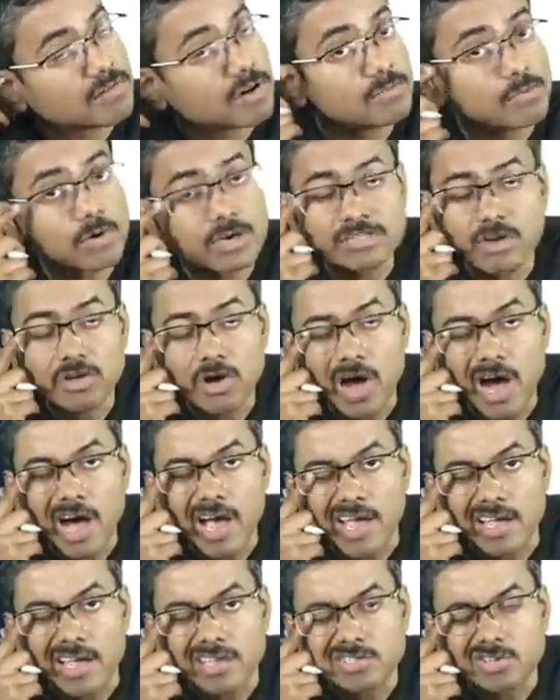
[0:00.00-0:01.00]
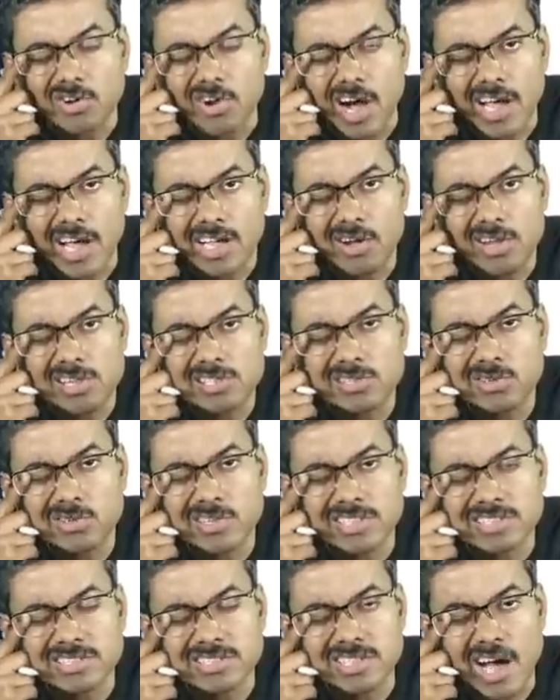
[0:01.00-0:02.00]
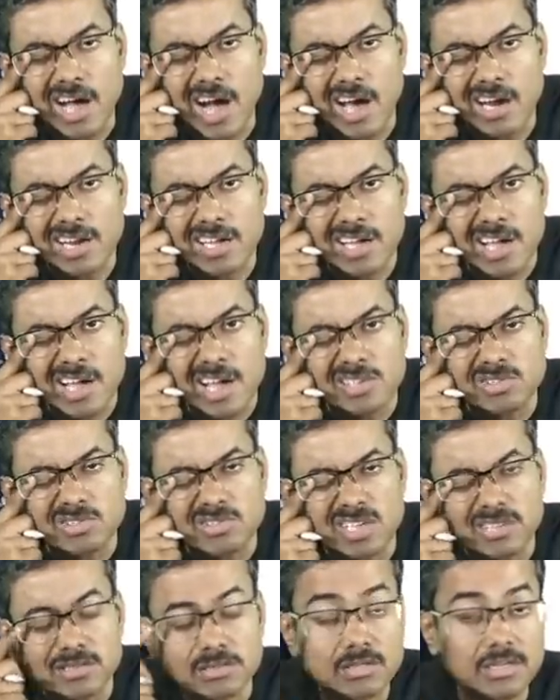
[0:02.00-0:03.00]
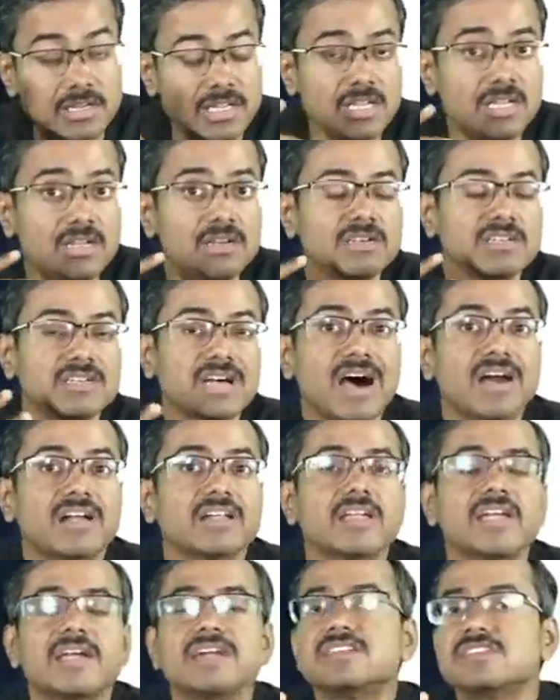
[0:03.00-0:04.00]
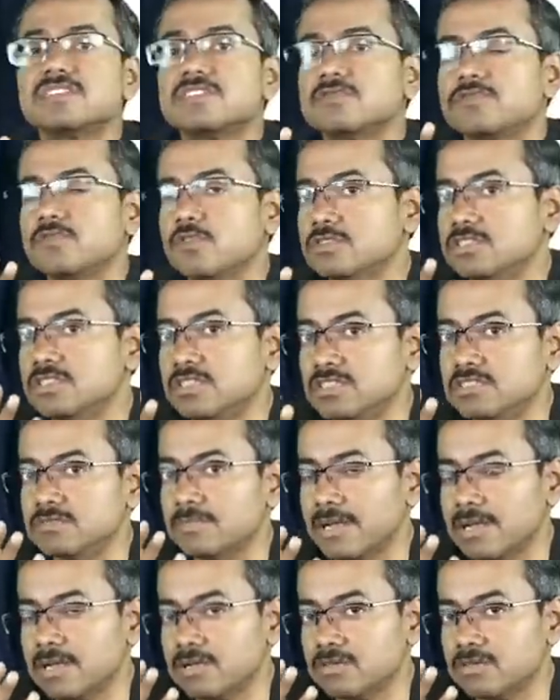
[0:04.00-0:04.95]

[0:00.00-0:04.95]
One more is your eye. So your eye also is dark. So there are three targets for these